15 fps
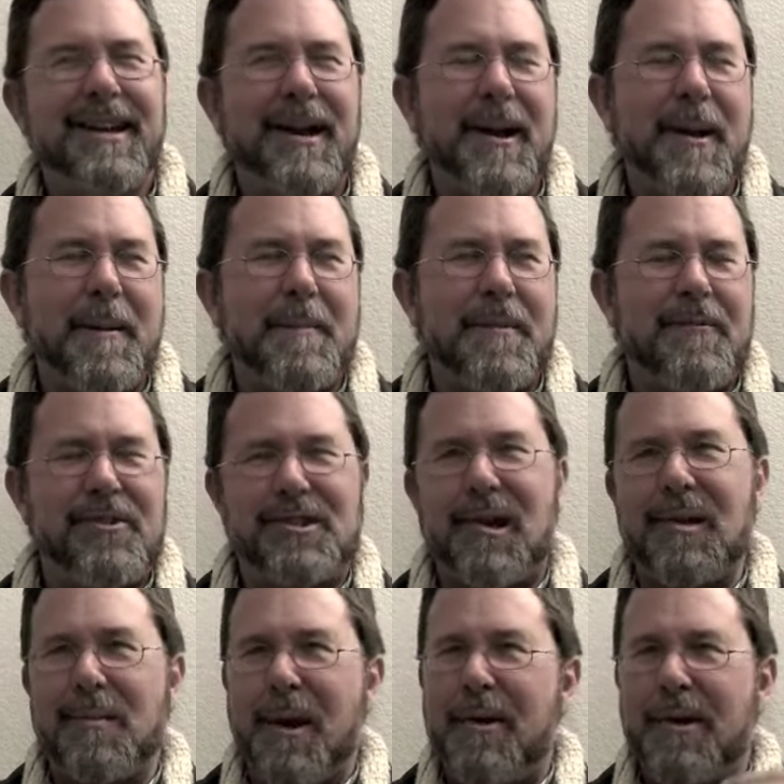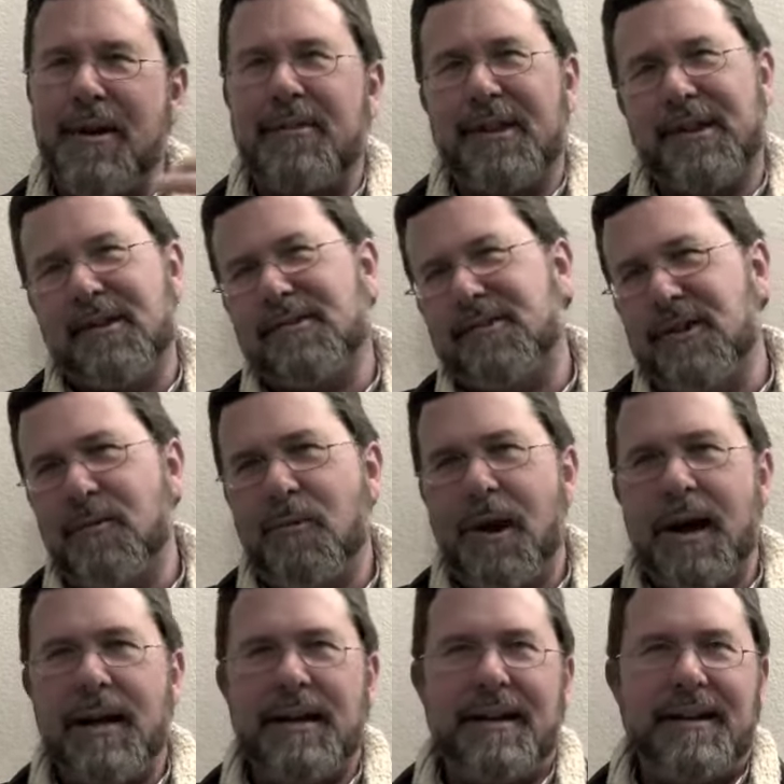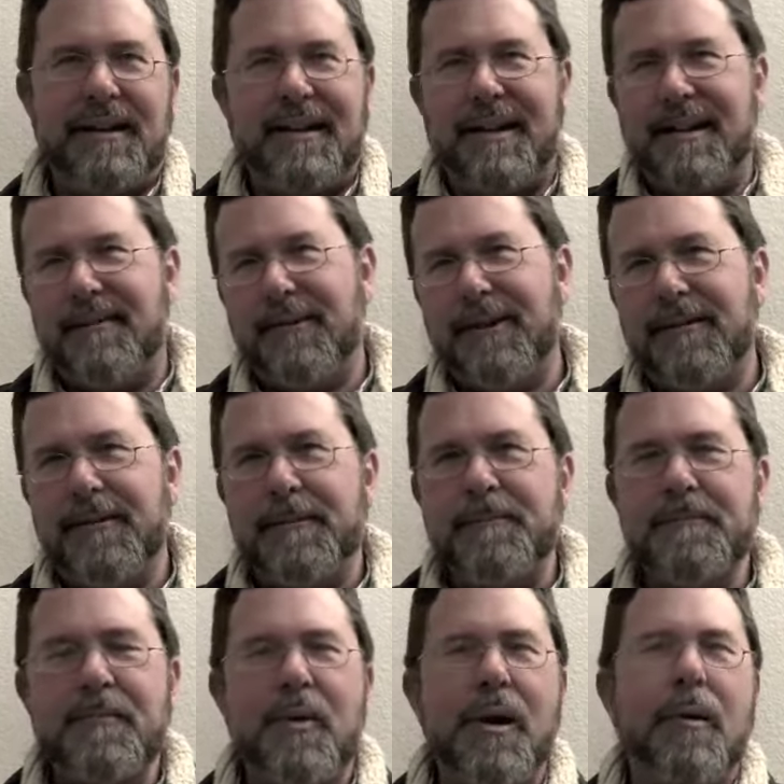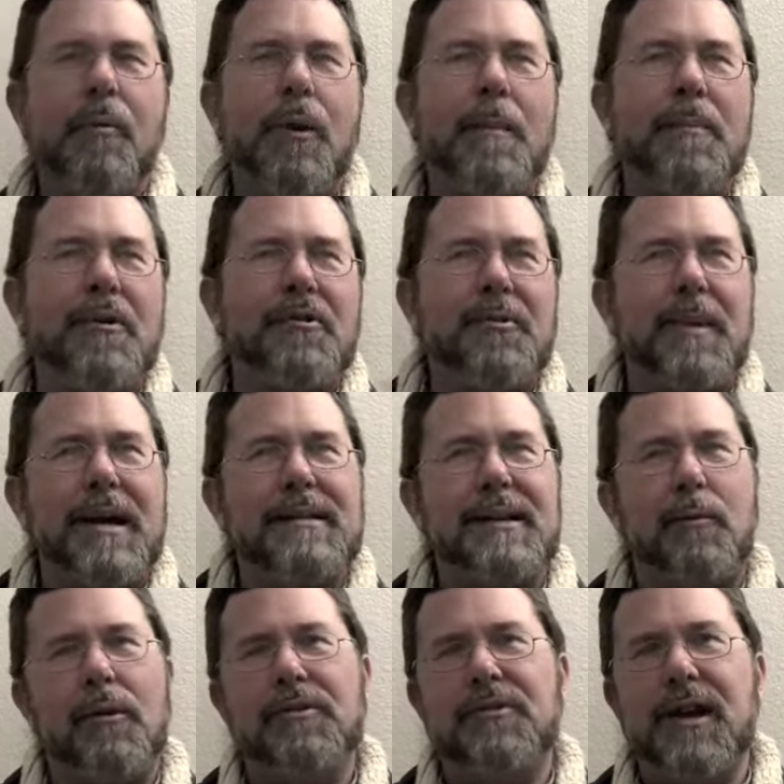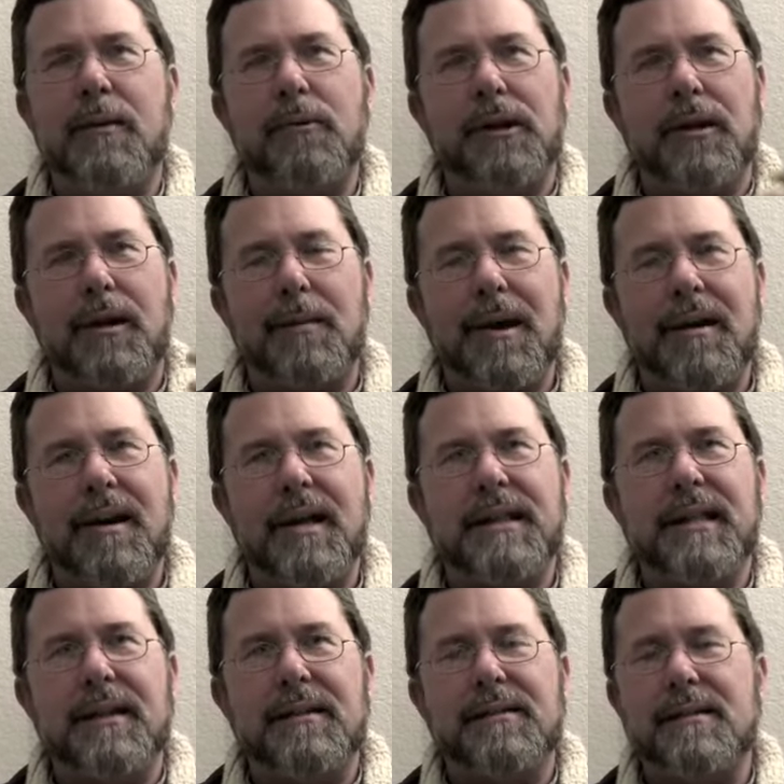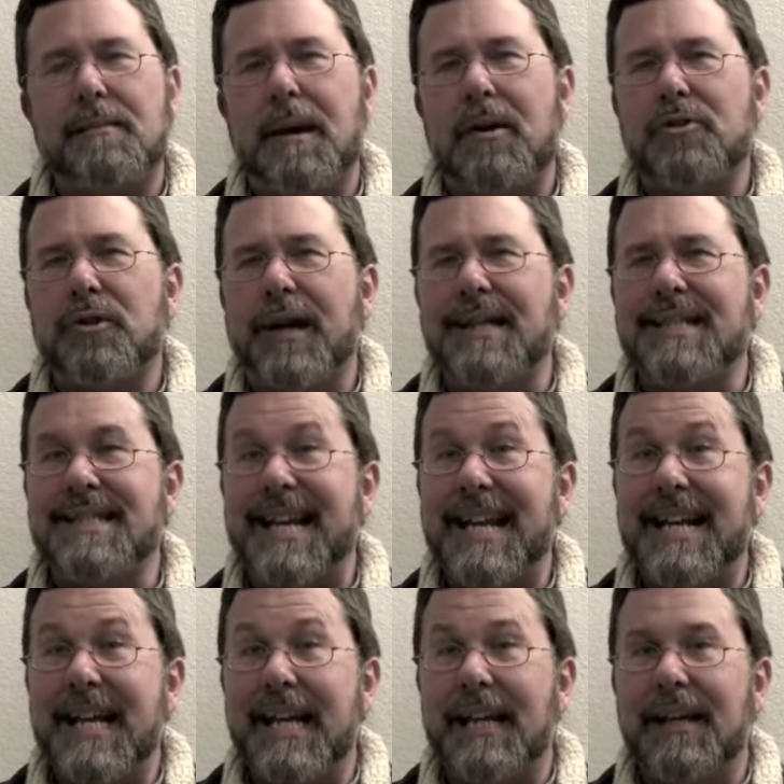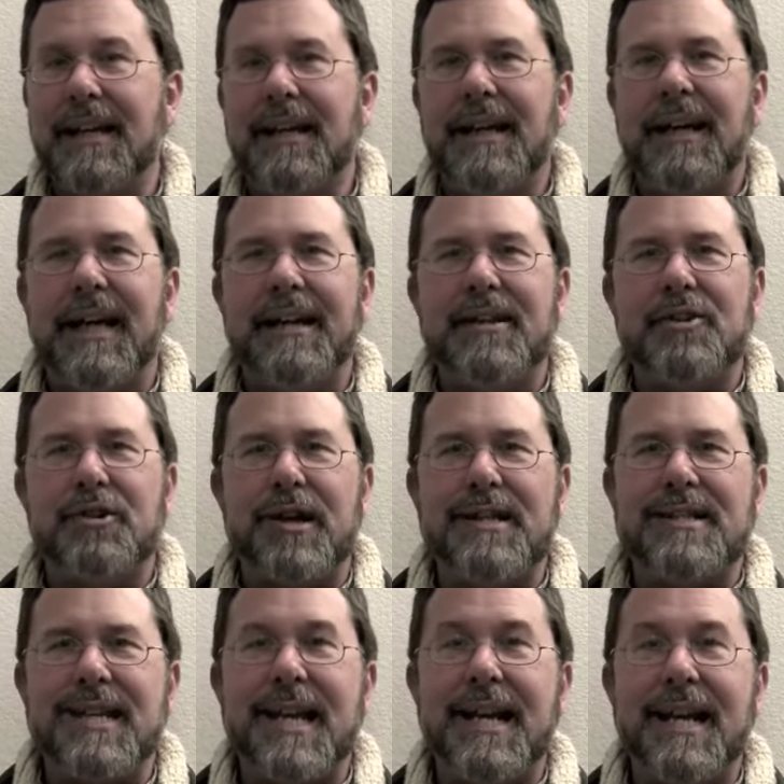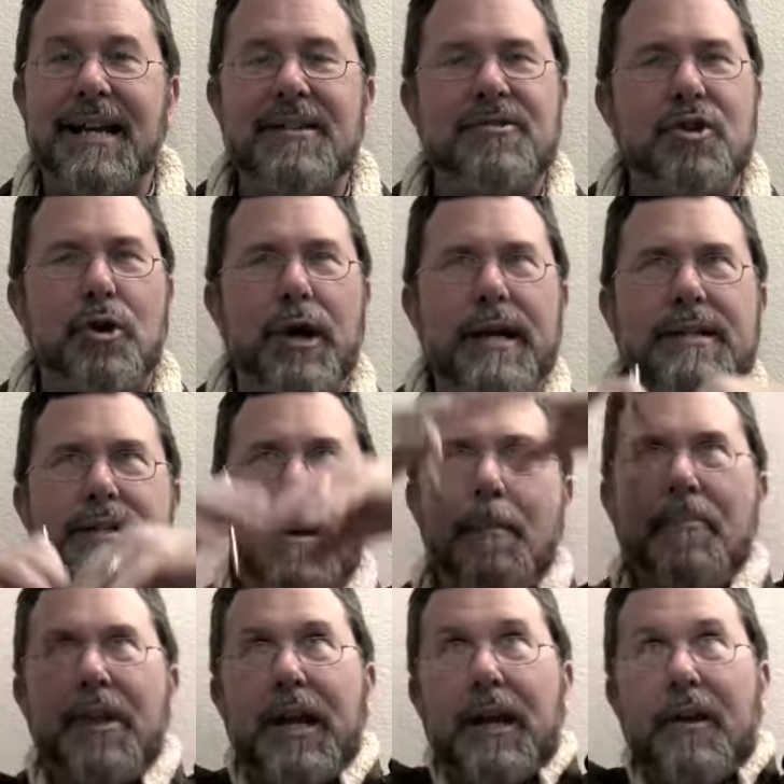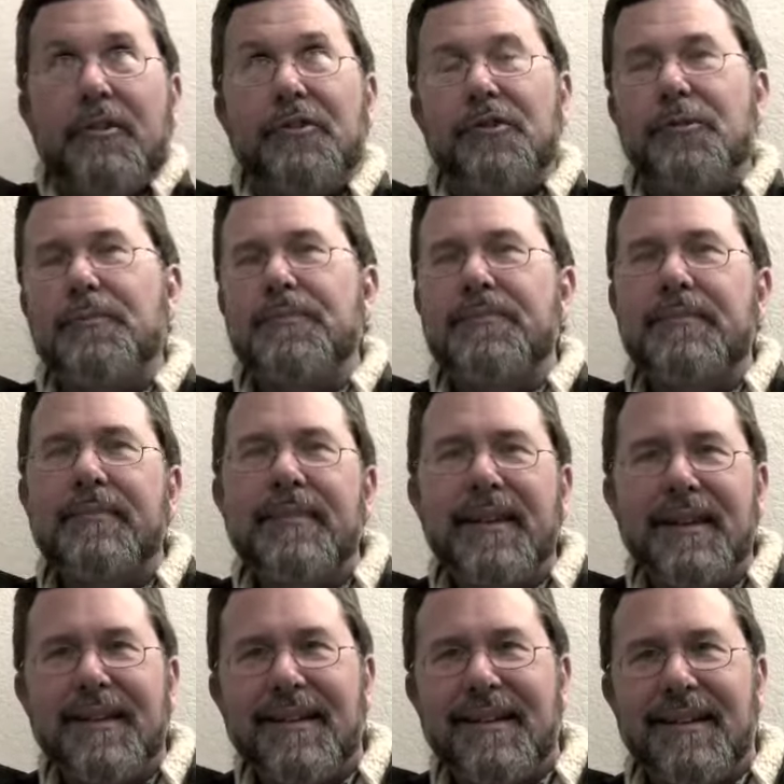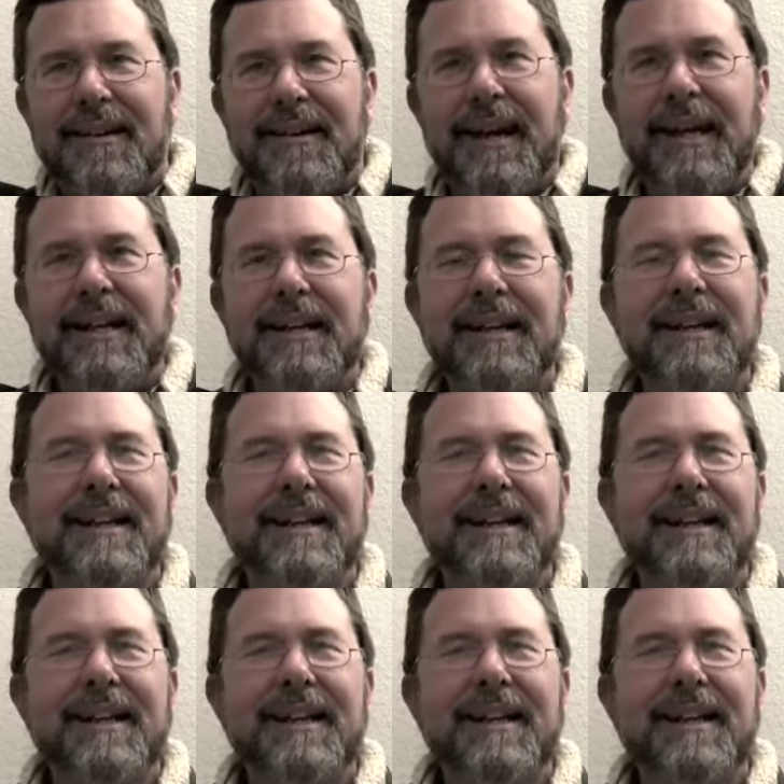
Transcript: Um, if it's all about nothingness, then why yada yada whatever. Well, one person might say, well, it's not really all about nothingness; it's about transcending and the transcending is the great somethingness all right